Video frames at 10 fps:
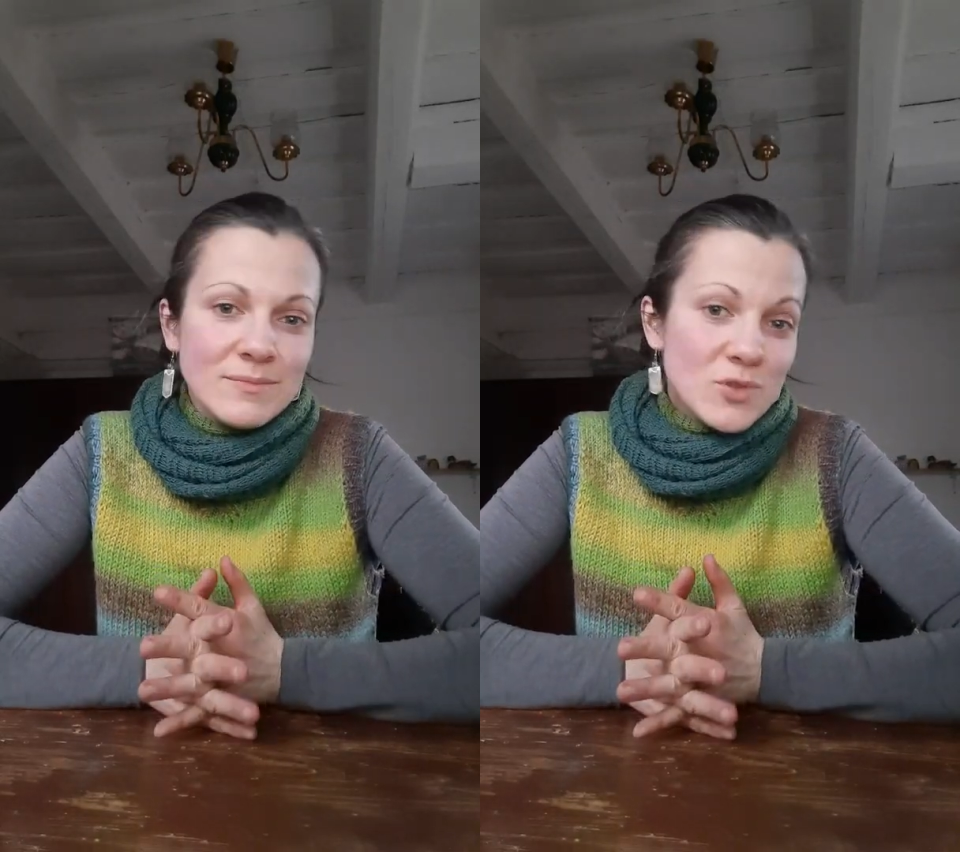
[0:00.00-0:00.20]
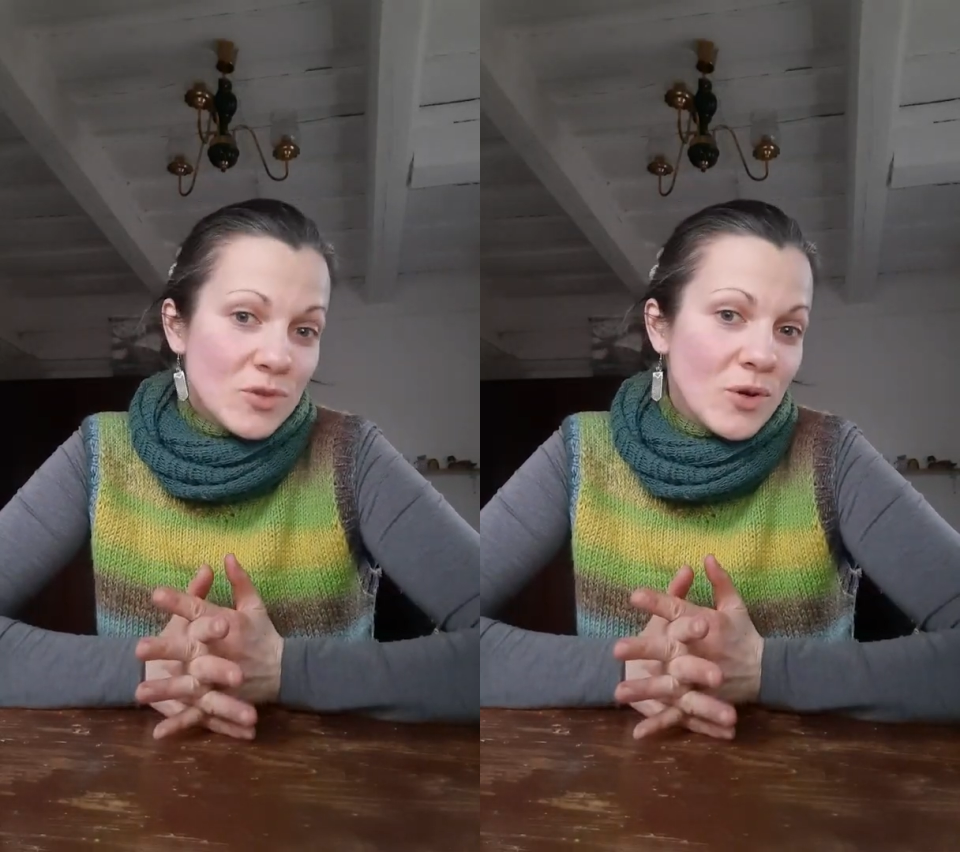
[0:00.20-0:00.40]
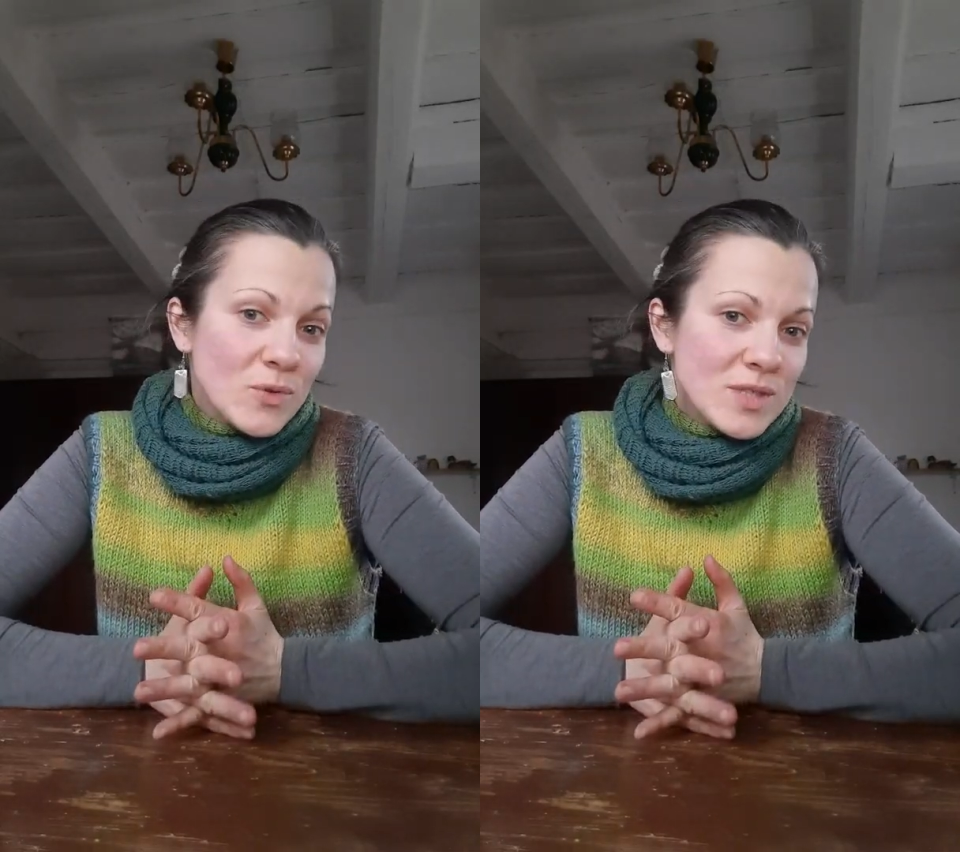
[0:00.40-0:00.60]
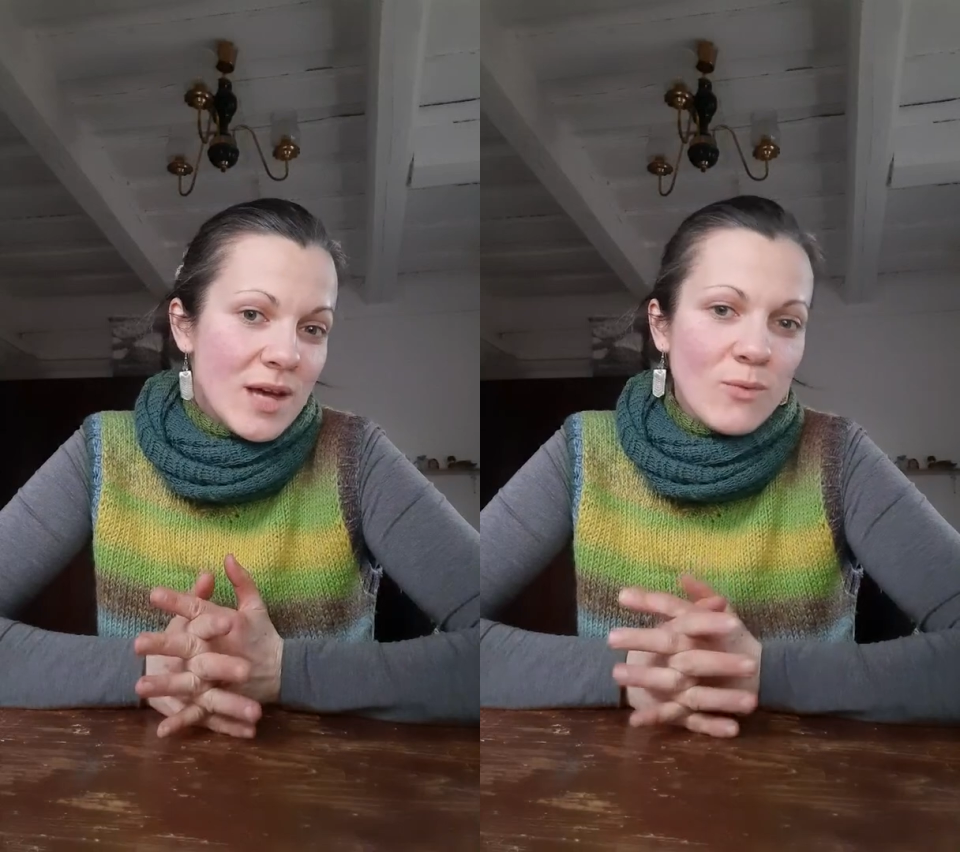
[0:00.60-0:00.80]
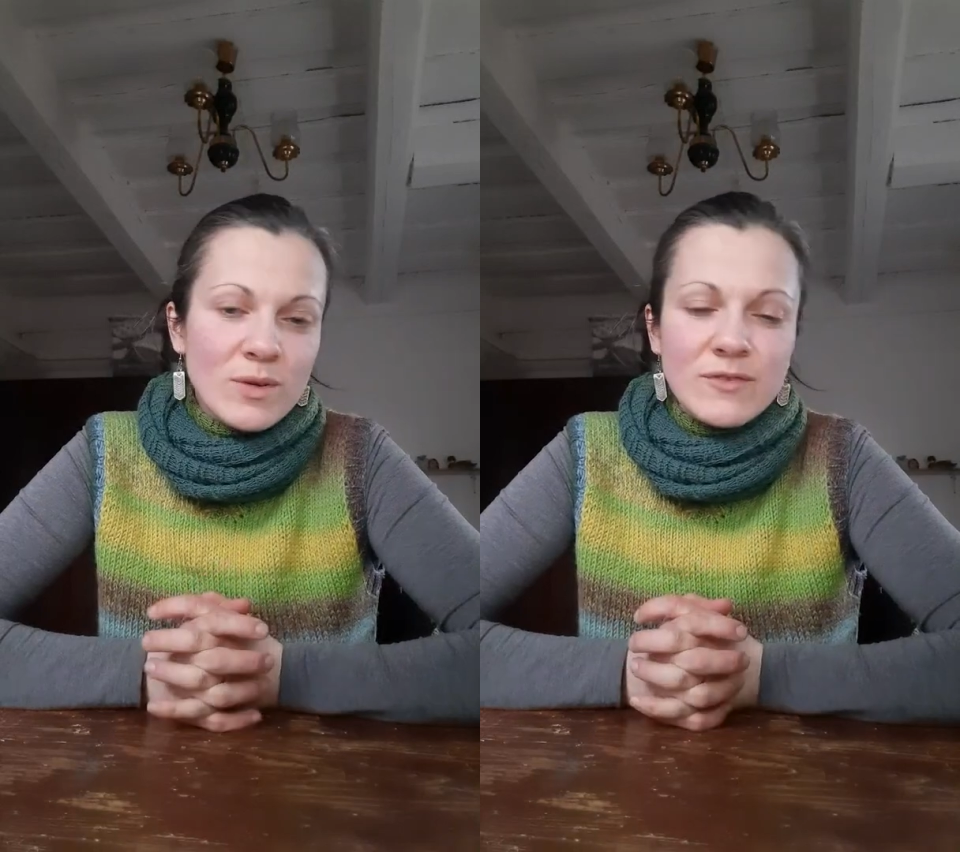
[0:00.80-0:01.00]
to go
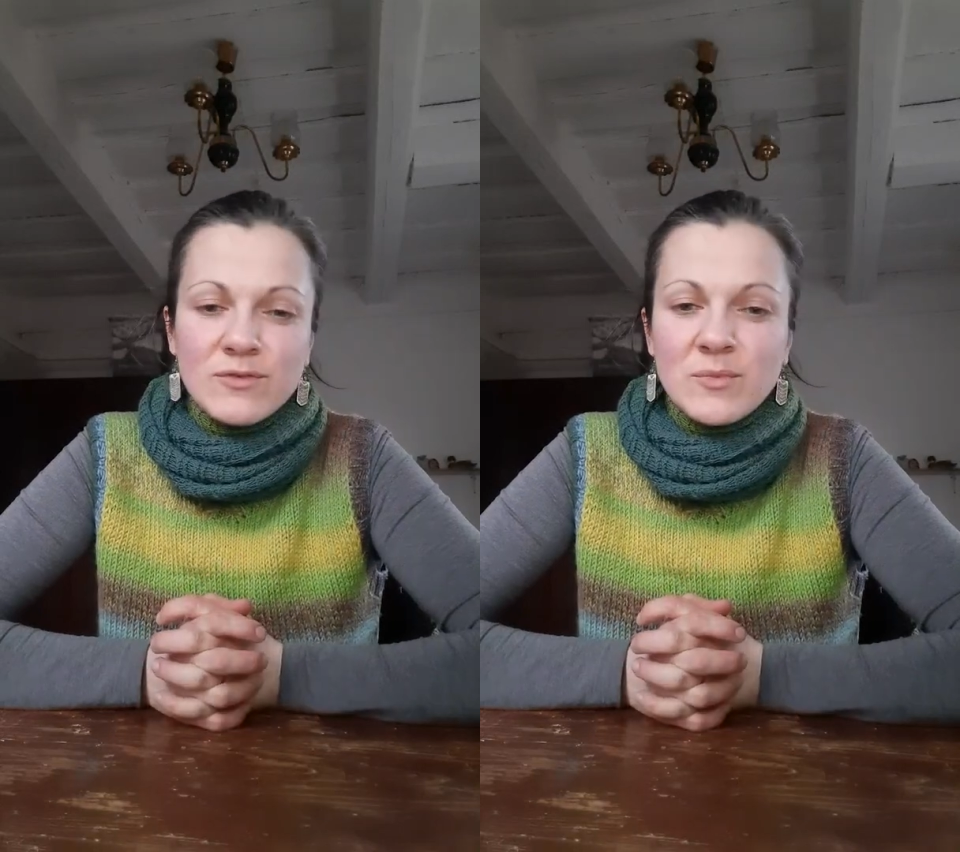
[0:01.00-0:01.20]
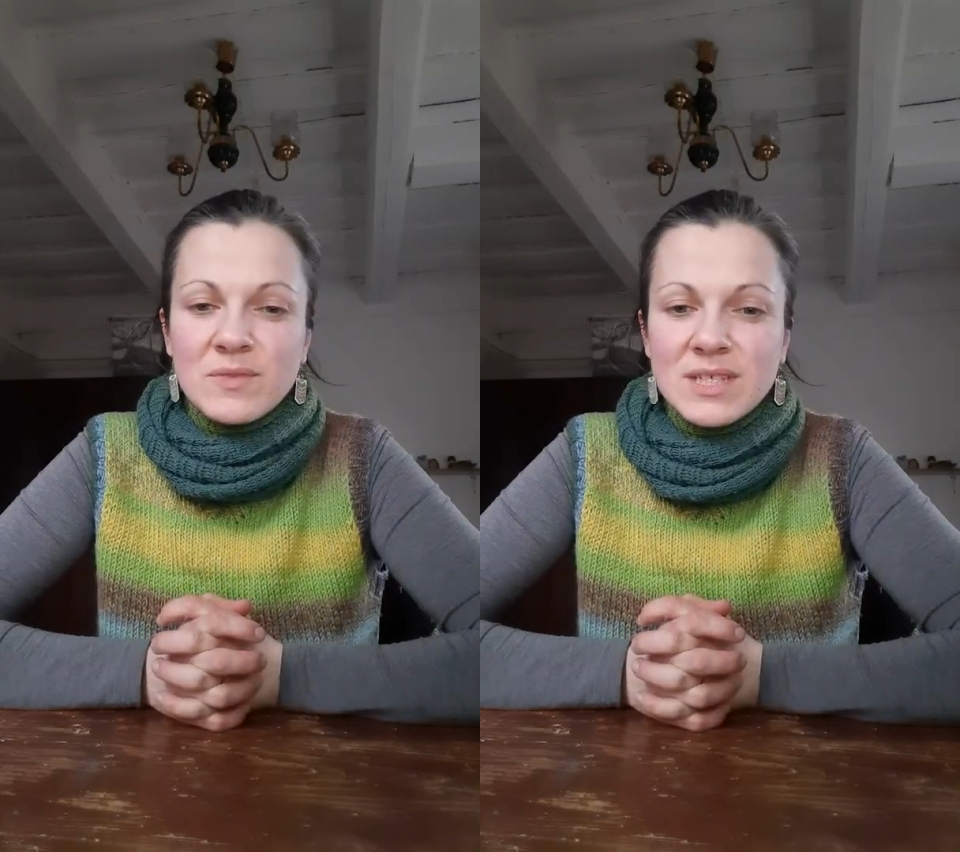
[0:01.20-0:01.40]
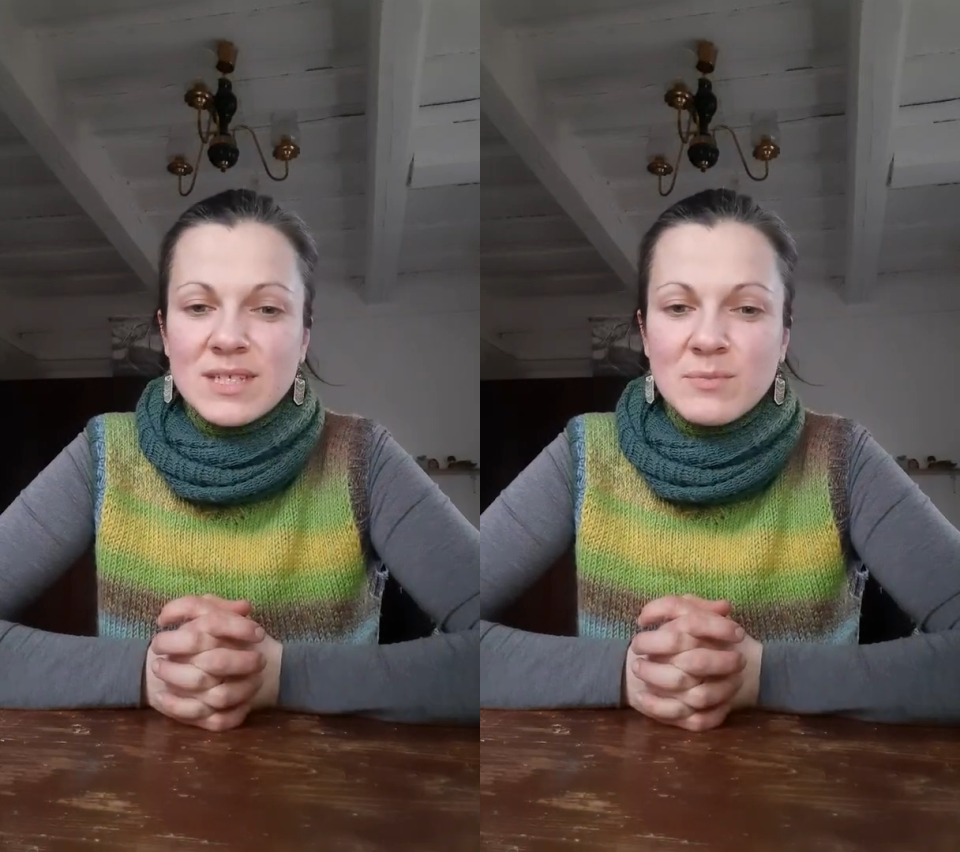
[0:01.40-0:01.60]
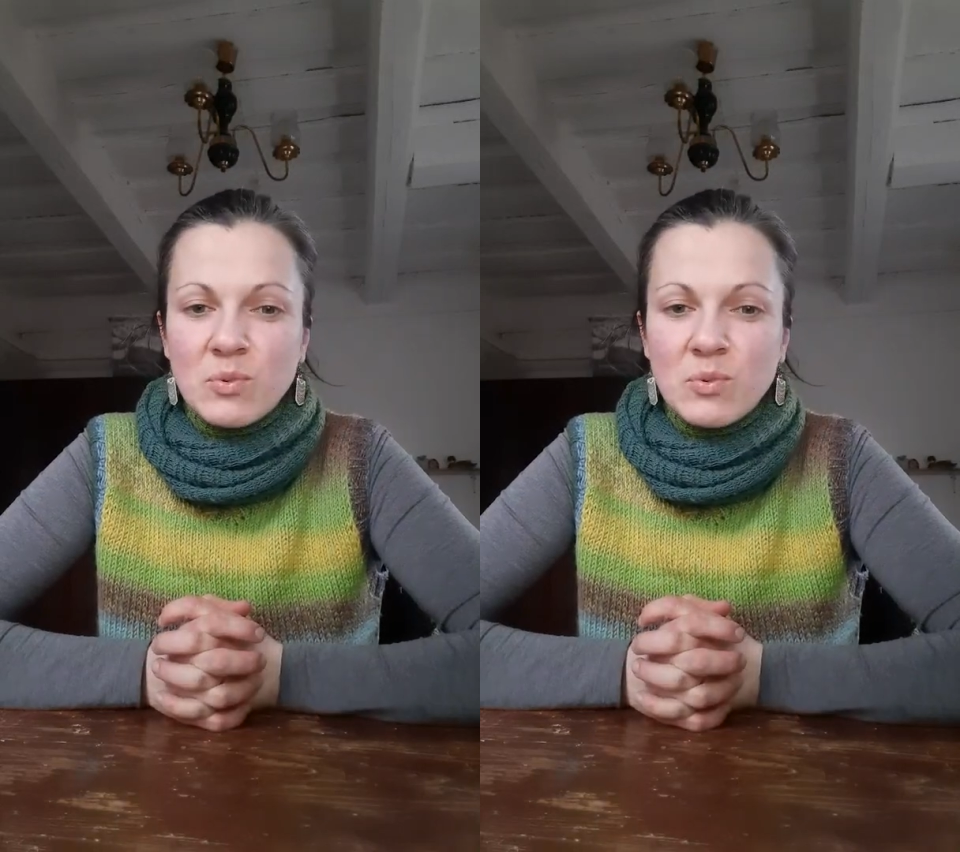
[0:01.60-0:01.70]
somewhere from this